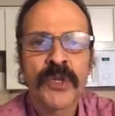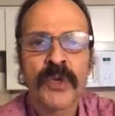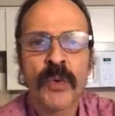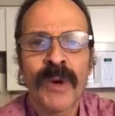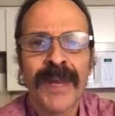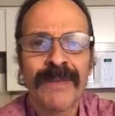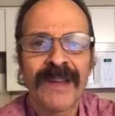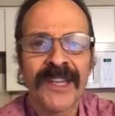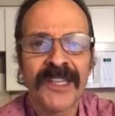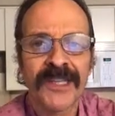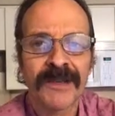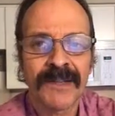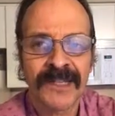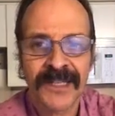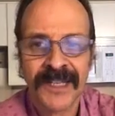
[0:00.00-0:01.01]
20
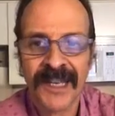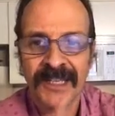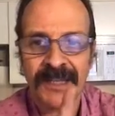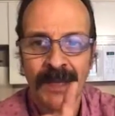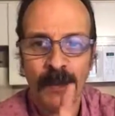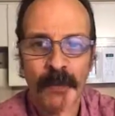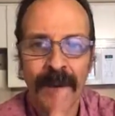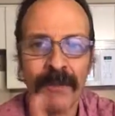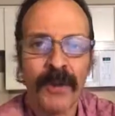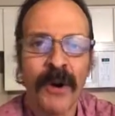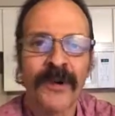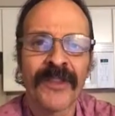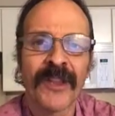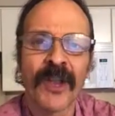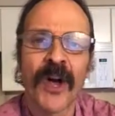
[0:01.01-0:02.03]
minutes, because it takes that one
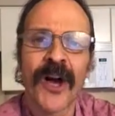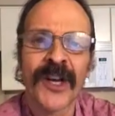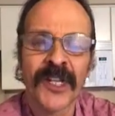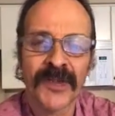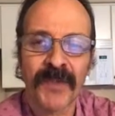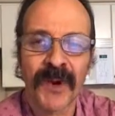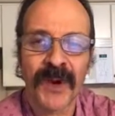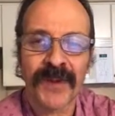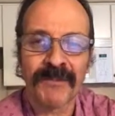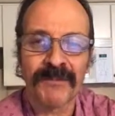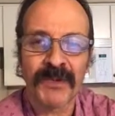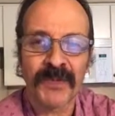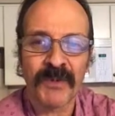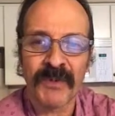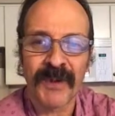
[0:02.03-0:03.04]
part, the longest part,
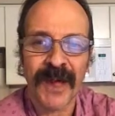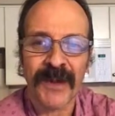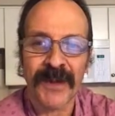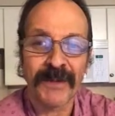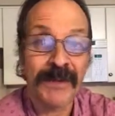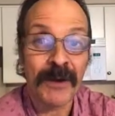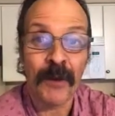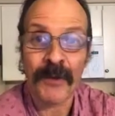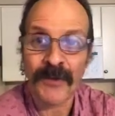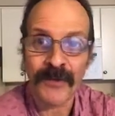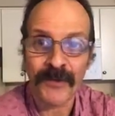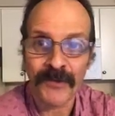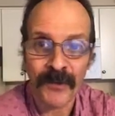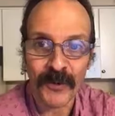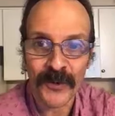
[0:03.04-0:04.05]
which we're not going to be going
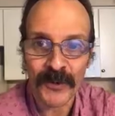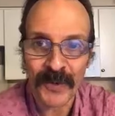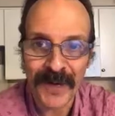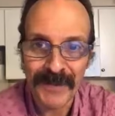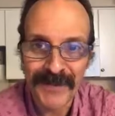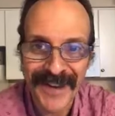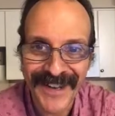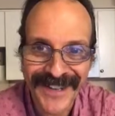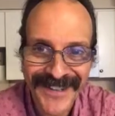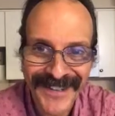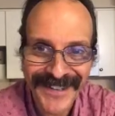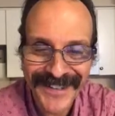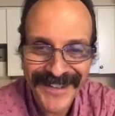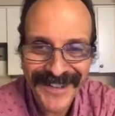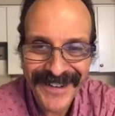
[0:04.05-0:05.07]
through the full 20
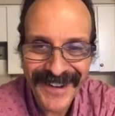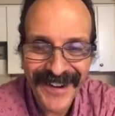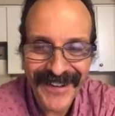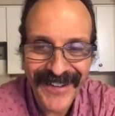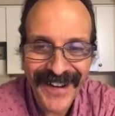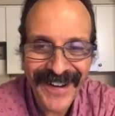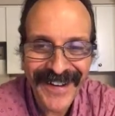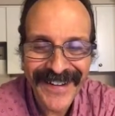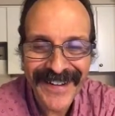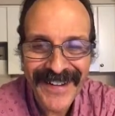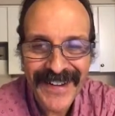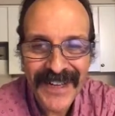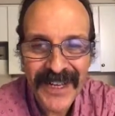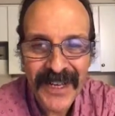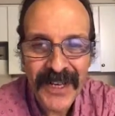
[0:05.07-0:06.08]
minutes. All right,
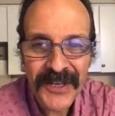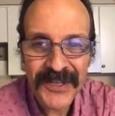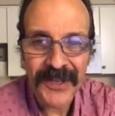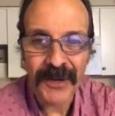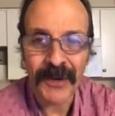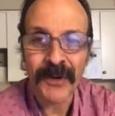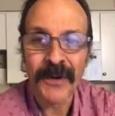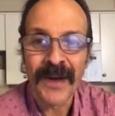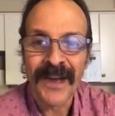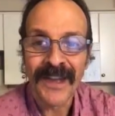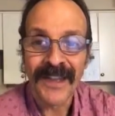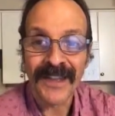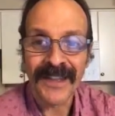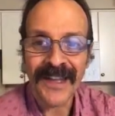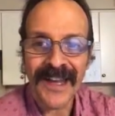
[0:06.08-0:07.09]
so
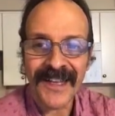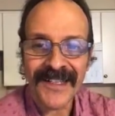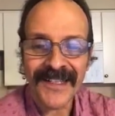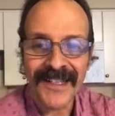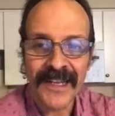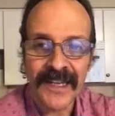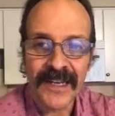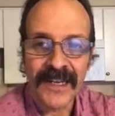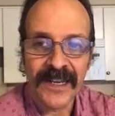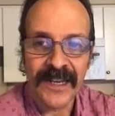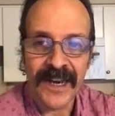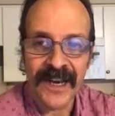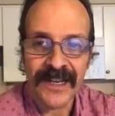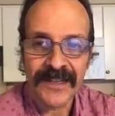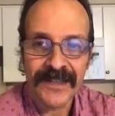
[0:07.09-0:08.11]
let's
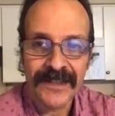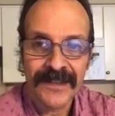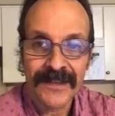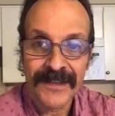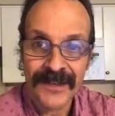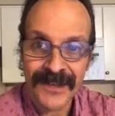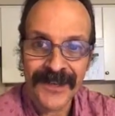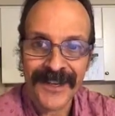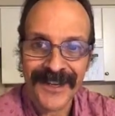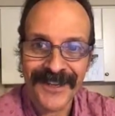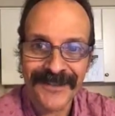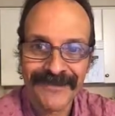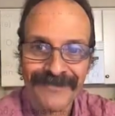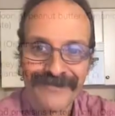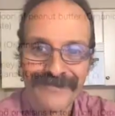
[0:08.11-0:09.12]
get cooking.